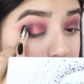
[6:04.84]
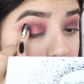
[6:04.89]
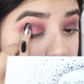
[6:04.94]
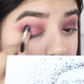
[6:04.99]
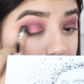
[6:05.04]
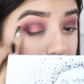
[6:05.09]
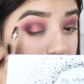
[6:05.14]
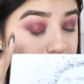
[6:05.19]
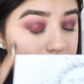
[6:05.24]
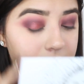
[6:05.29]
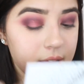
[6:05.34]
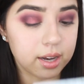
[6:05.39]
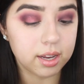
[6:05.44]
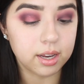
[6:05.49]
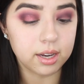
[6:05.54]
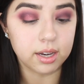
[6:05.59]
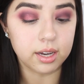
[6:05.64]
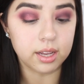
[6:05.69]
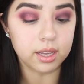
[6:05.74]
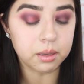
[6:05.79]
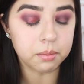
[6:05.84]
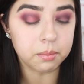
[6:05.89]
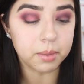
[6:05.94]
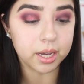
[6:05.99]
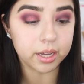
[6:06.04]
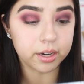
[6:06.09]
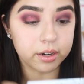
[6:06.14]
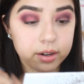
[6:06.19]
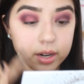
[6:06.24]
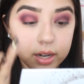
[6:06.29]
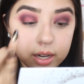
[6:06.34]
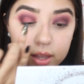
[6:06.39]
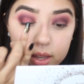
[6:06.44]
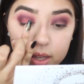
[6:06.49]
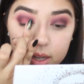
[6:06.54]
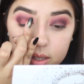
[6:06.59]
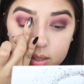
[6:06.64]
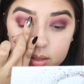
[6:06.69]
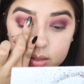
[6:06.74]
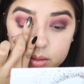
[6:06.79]
Not in any neat manner or
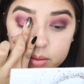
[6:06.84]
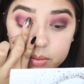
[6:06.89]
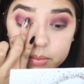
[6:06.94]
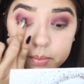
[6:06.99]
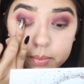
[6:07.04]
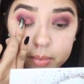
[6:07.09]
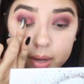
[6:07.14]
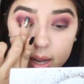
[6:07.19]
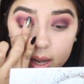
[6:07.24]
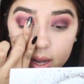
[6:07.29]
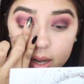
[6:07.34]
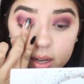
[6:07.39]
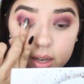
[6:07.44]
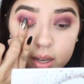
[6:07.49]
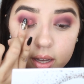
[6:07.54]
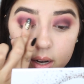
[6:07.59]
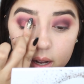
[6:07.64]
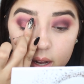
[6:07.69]
anything, just pack it